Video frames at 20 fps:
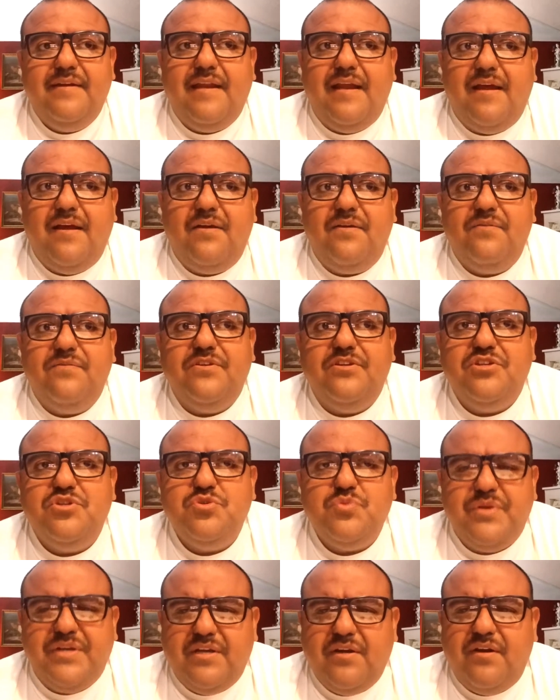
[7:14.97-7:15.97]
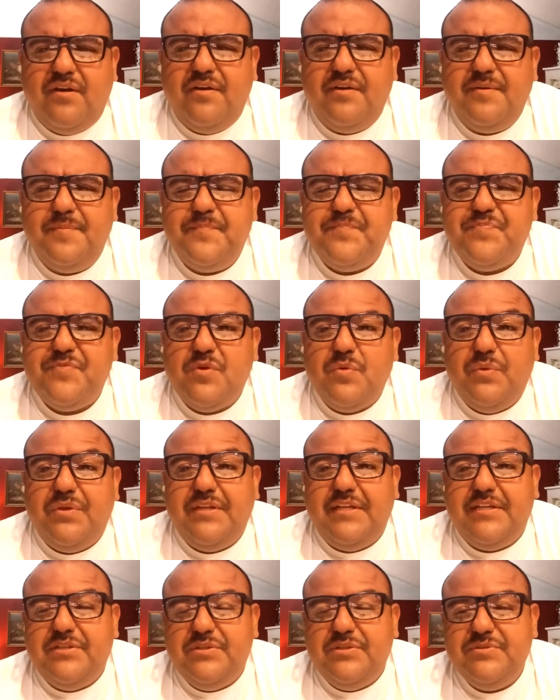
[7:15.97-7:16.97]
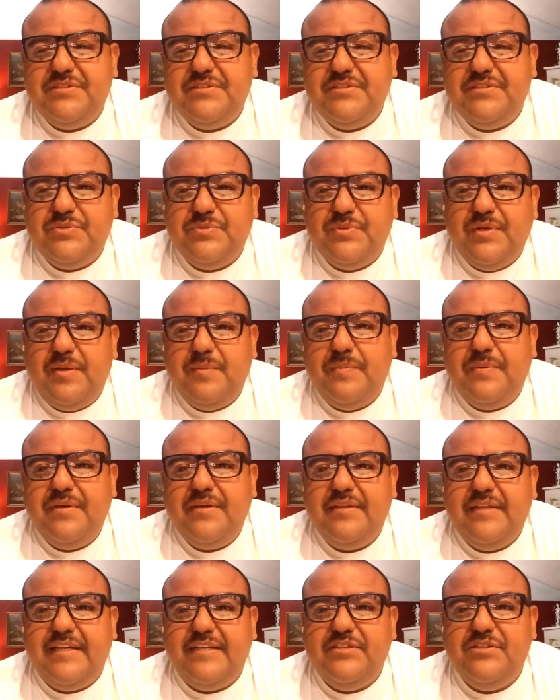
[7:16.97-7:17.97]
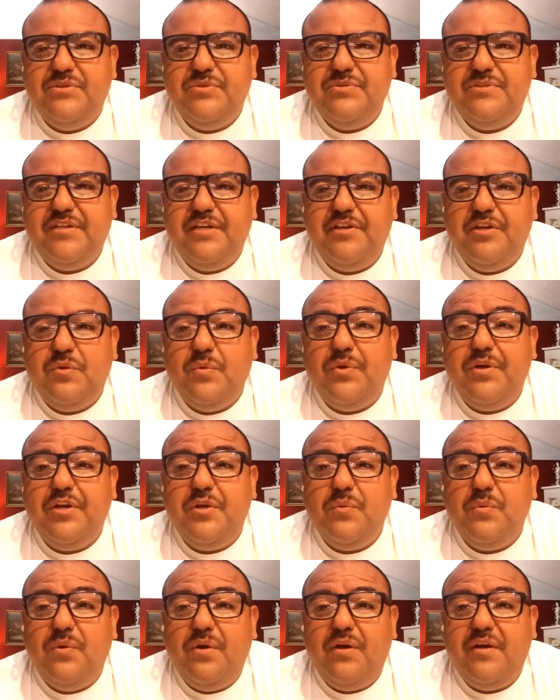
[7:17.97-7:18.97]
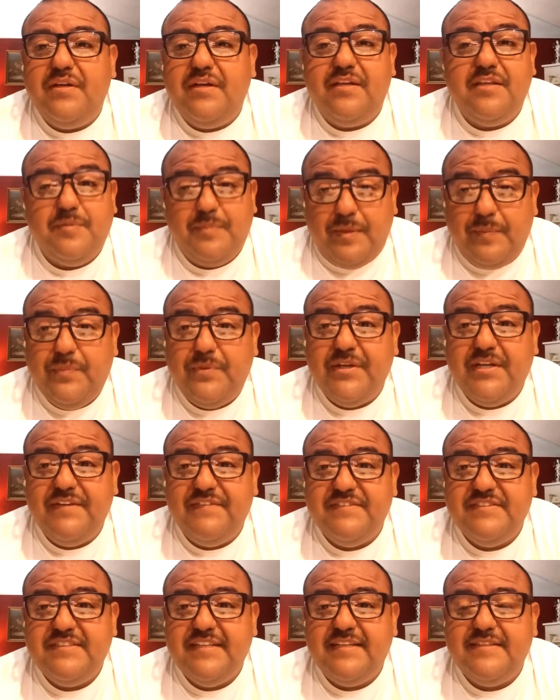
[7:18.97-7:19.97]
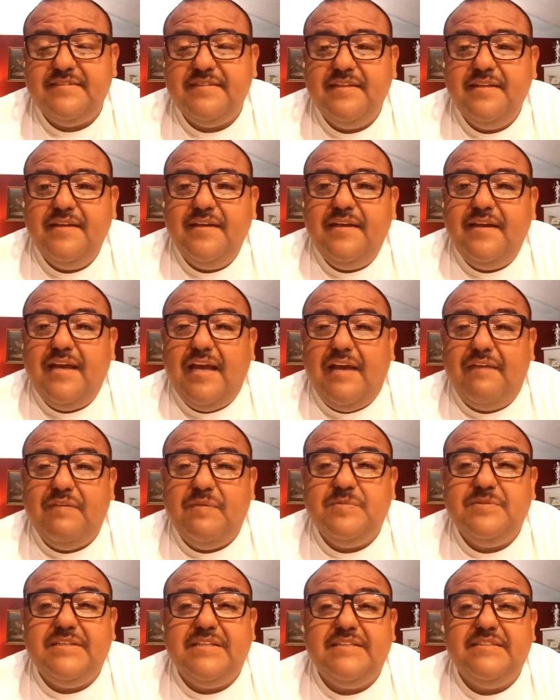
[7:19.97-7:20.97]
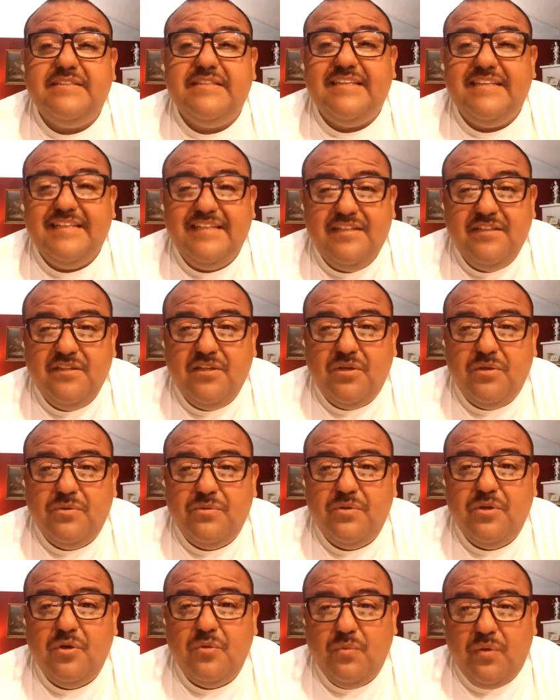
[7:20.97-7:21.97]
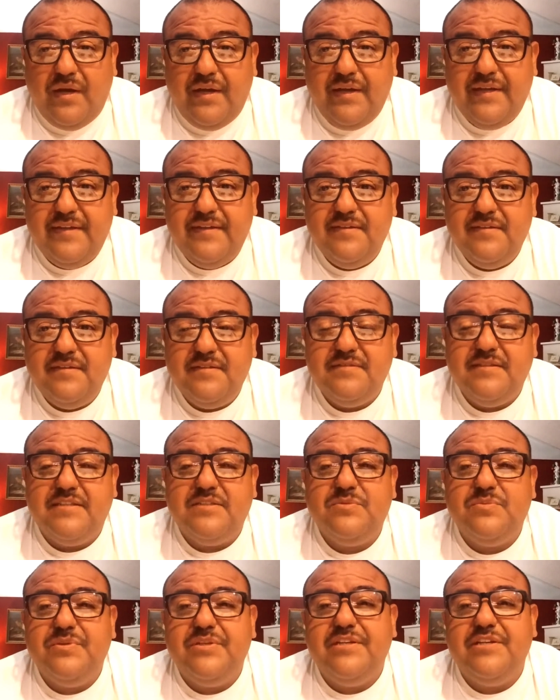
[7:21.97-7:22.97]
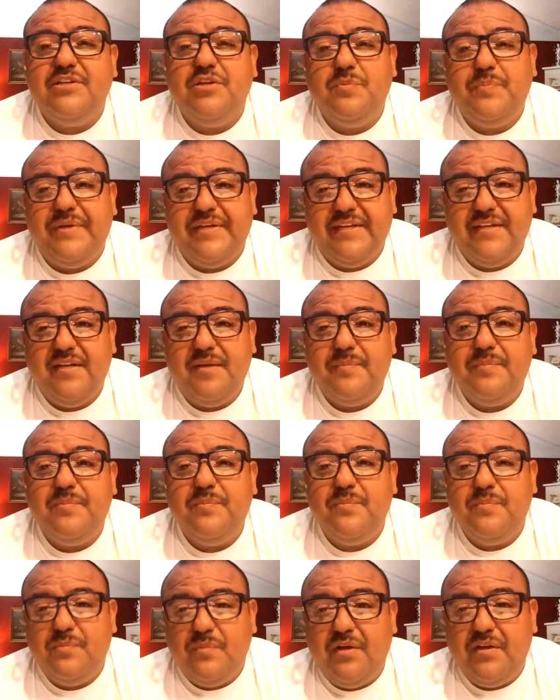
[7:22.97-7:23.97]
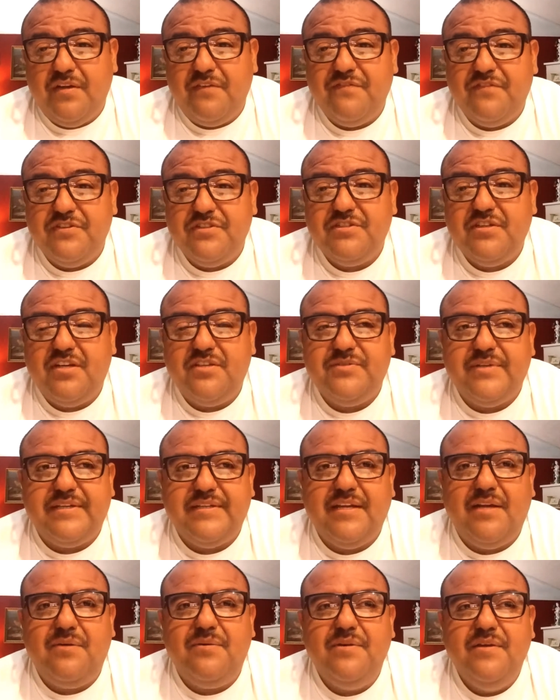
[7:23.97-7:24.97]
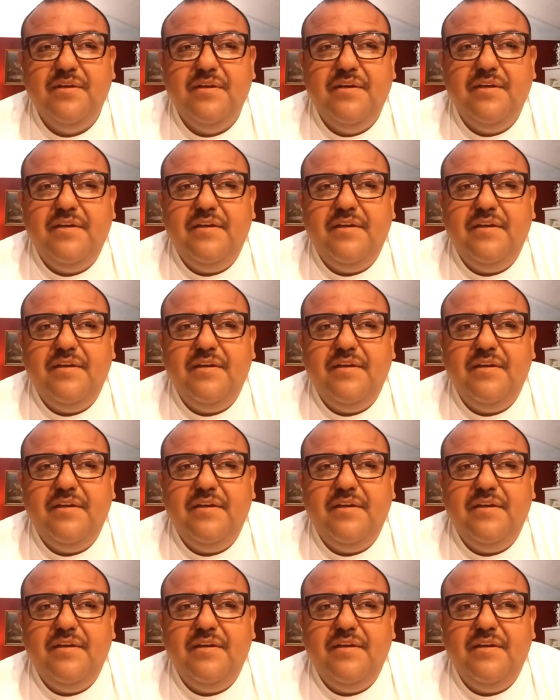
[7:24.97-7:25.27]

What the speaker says: Now, the TWIC card, when they do set you up, they do tell you where you want. On the paperwork, it even says, have them send it to Hilo, Hawaii, because that's where you're gonna go pick it up on your first contract. Now,